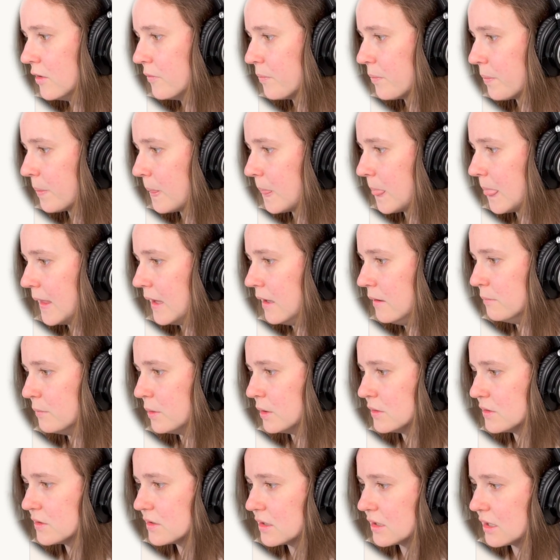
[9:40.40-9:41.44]
then
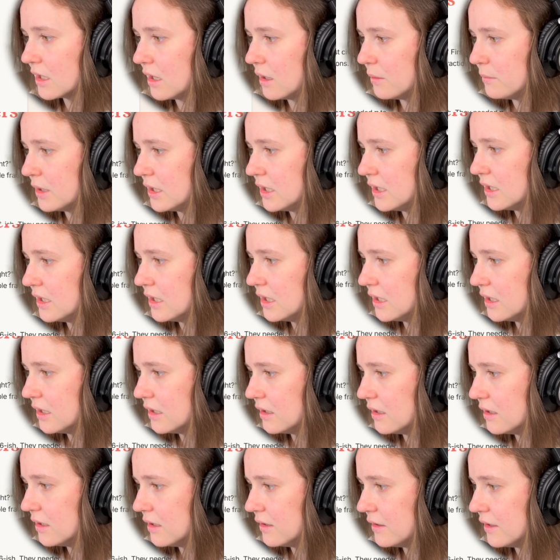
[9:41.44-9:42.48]
post the comment,
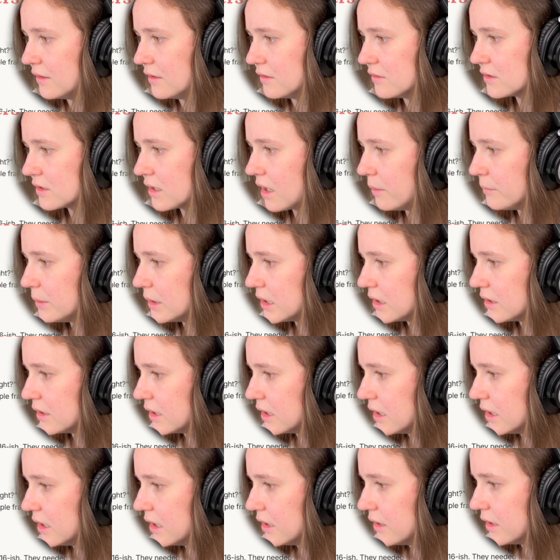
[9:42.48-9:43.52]
and then there's a comment on
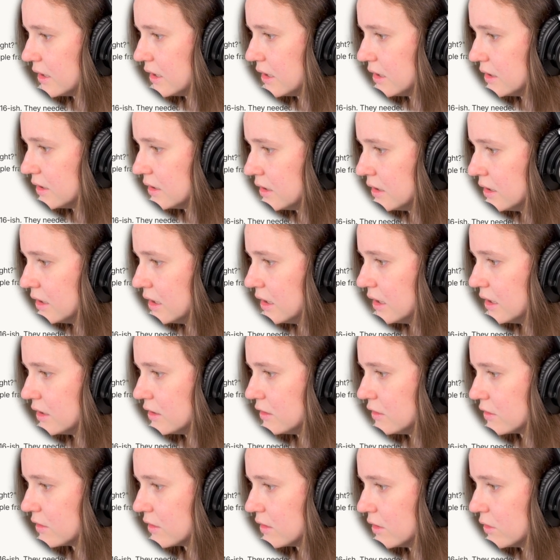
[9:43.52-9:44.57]
there, and then
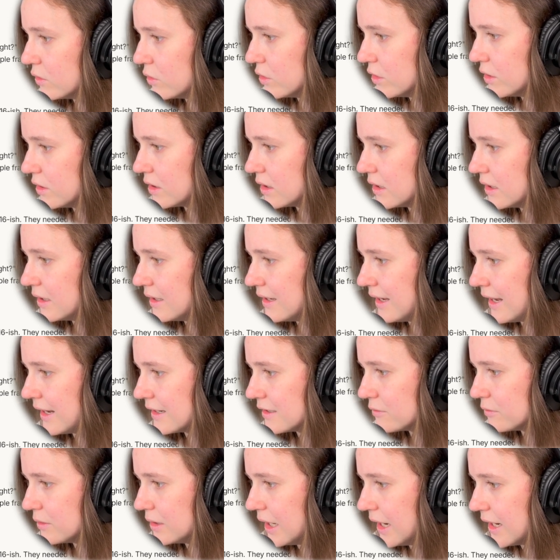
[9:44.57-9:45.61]
you can add a
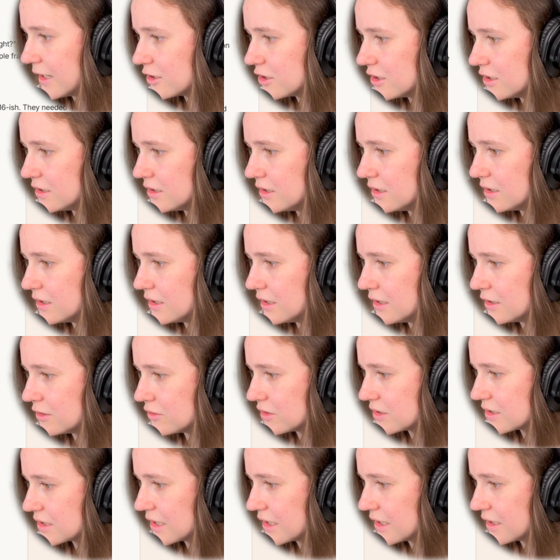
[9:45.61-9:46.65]
reaction.
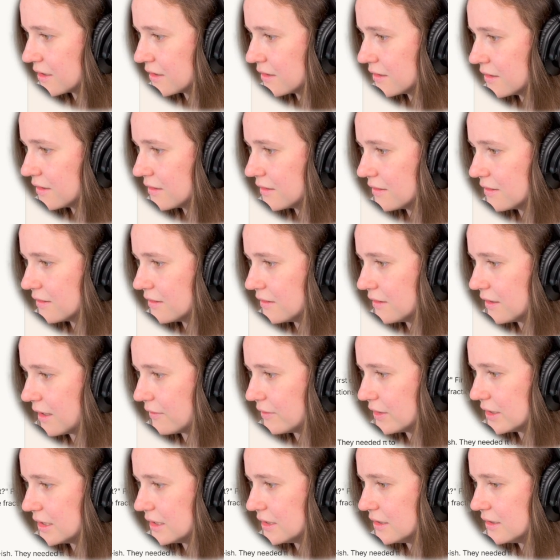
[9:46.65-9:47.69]
Interesting, love it.